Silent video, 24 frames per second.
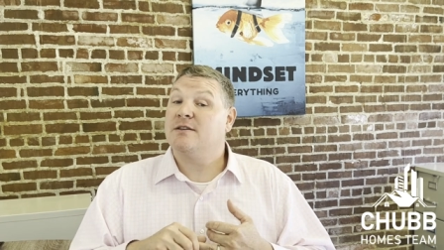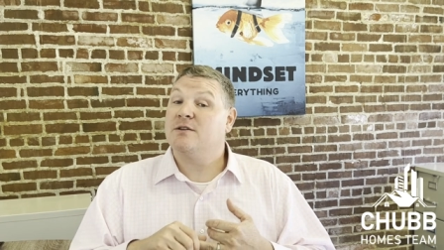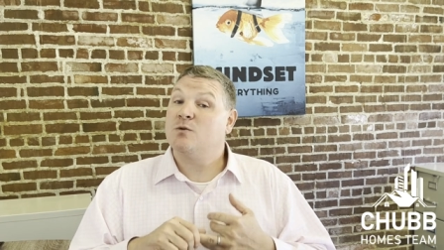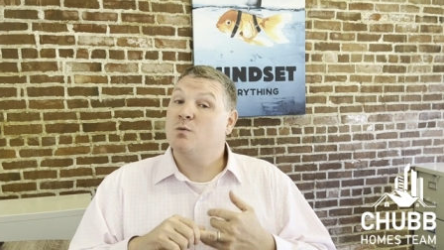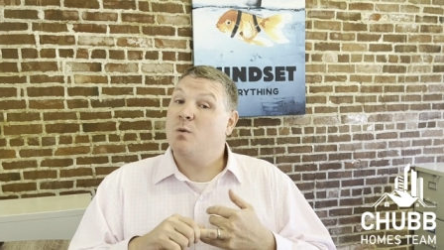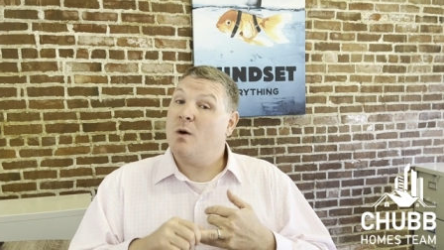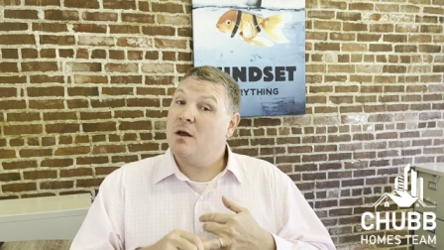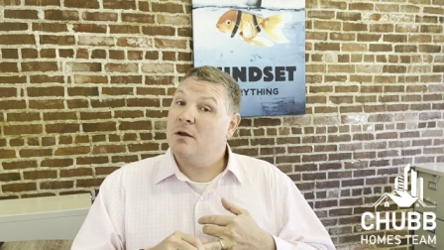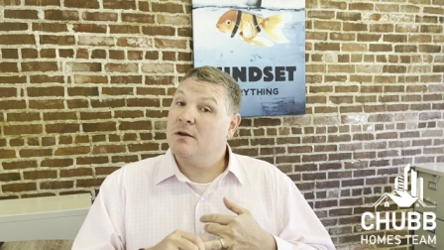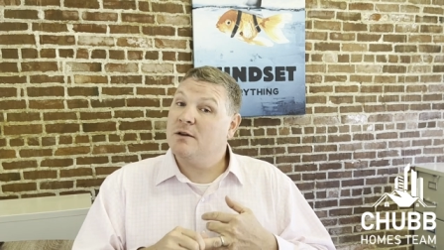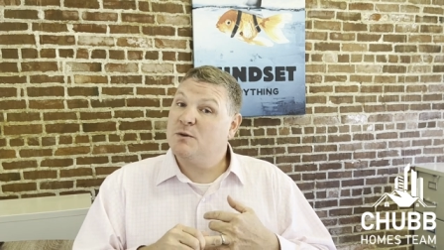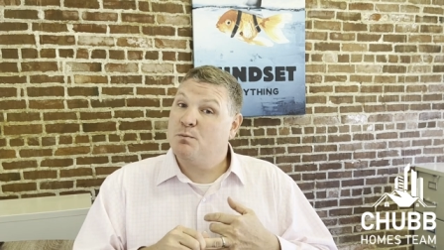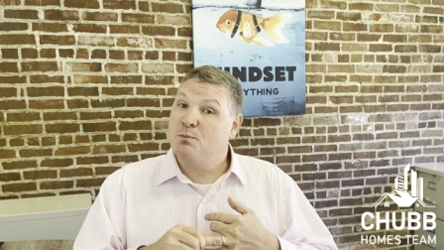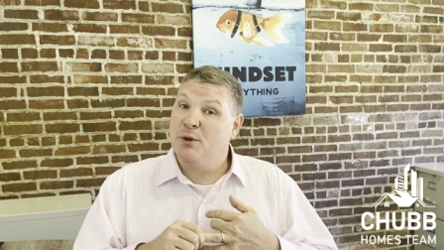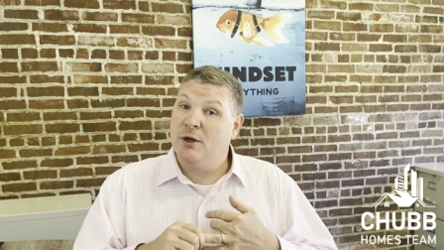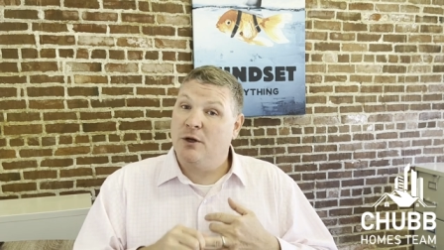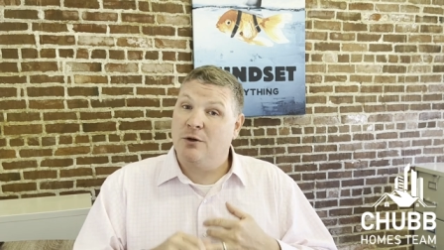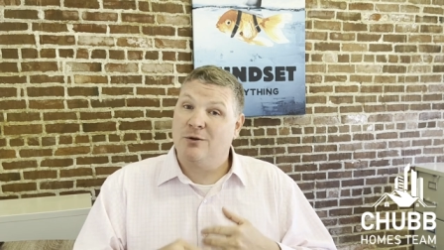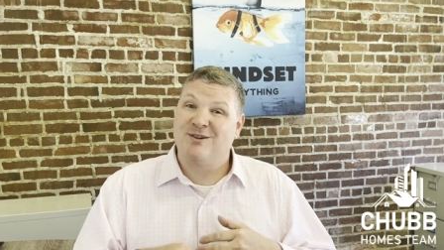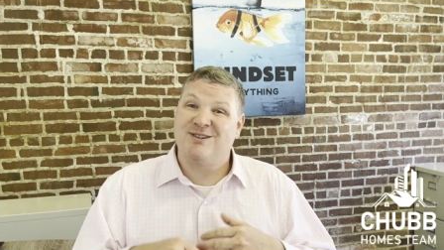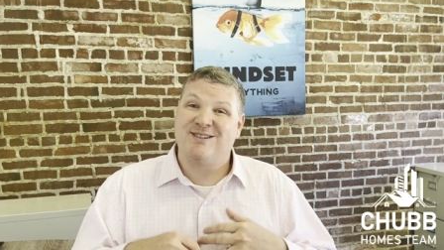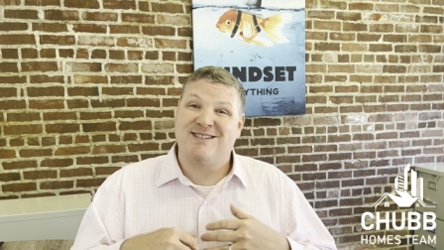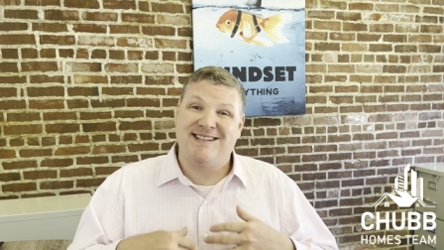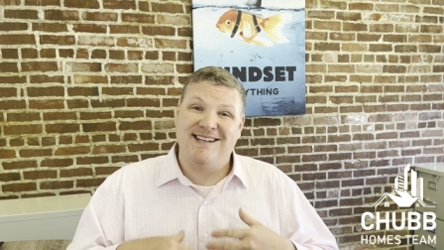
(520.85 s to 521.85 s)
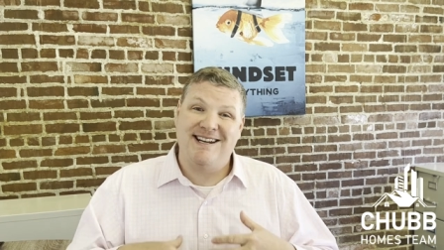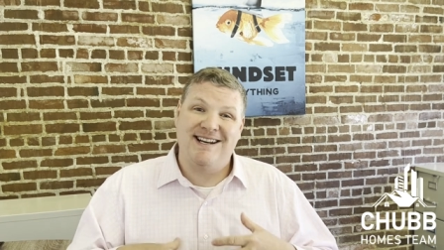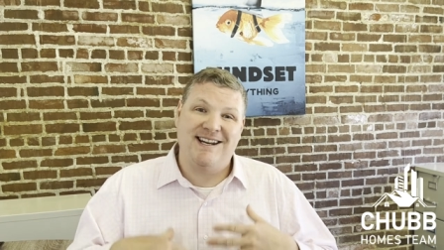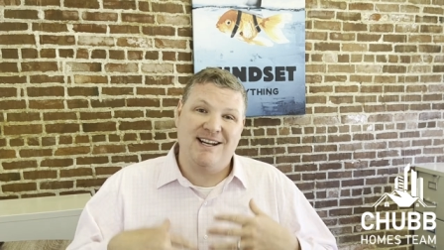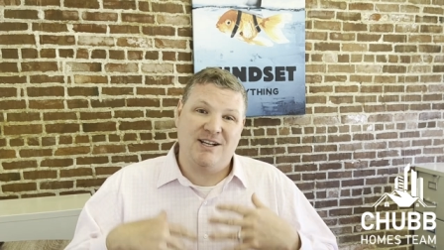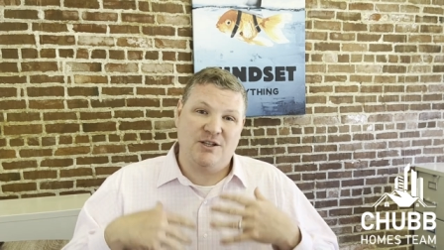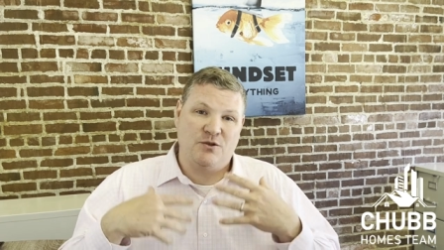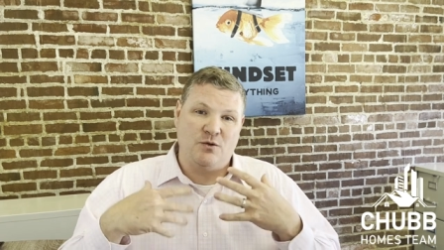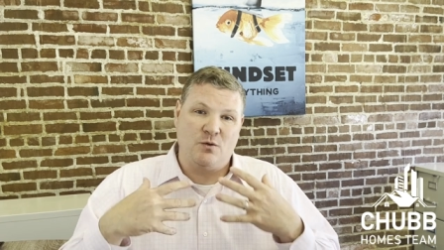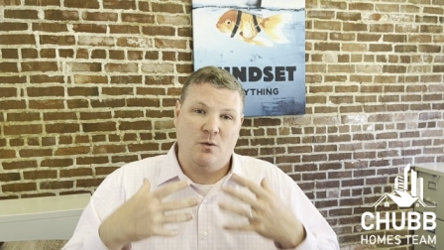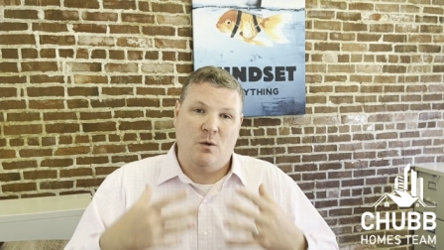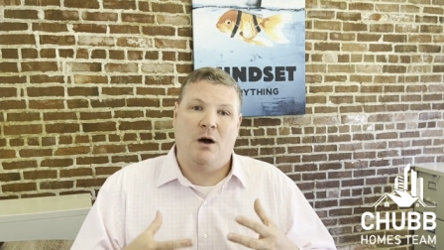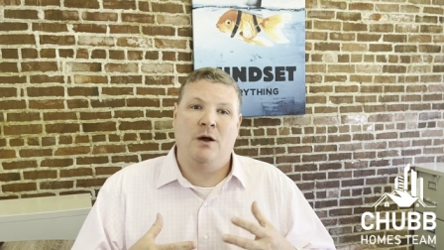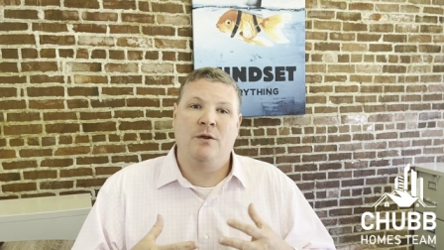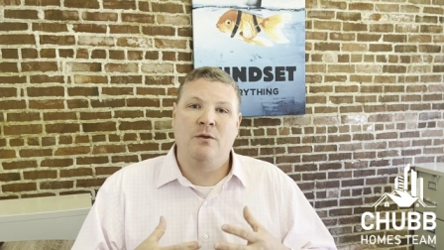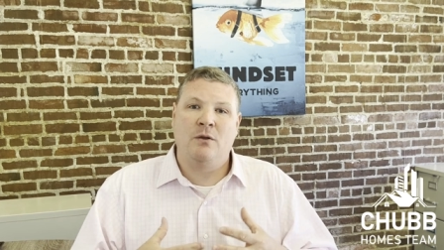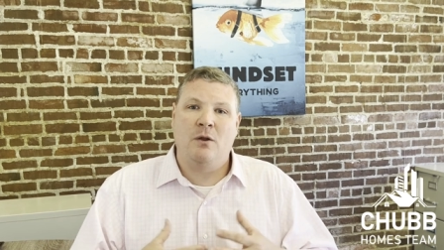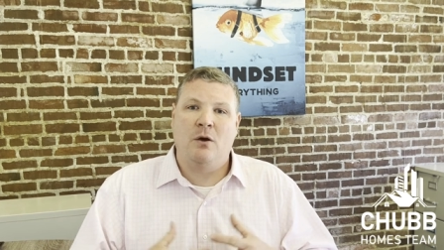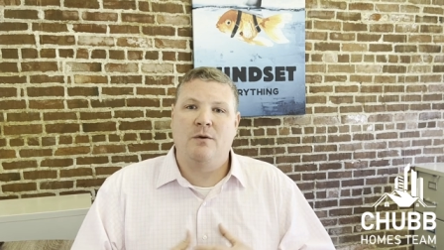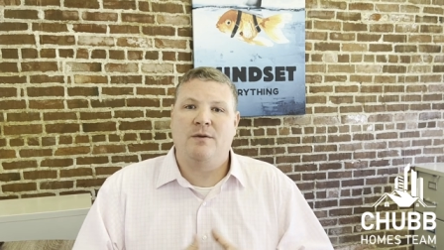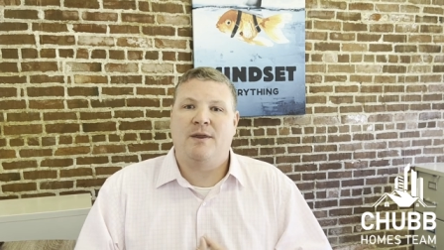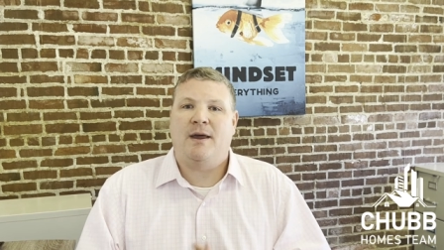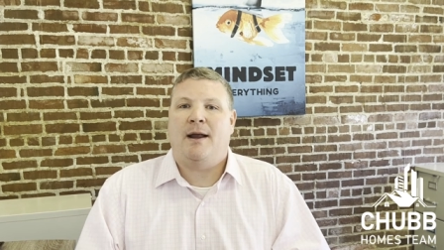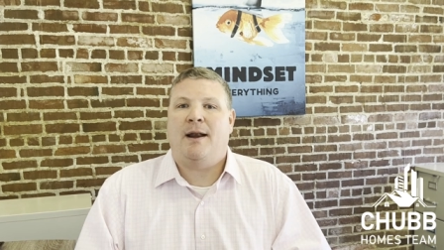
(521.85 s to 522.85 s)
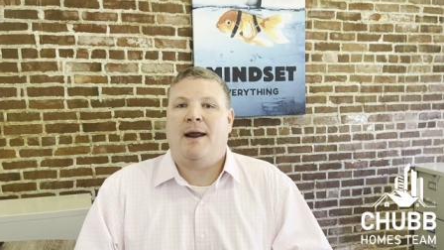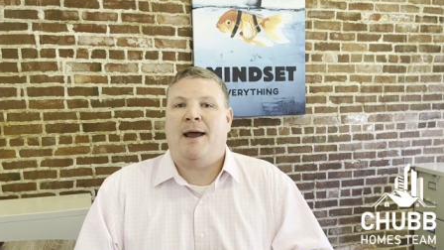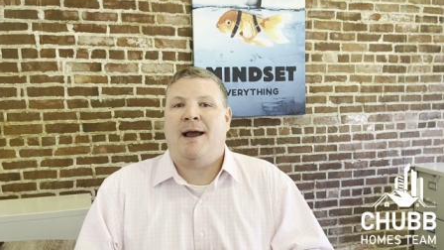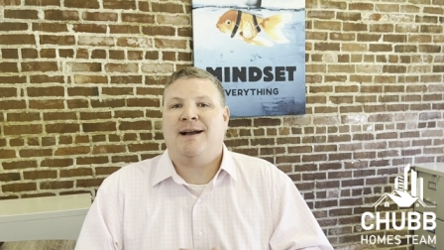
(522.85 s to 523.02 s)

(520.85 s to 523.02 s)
as well as builders needing to unload that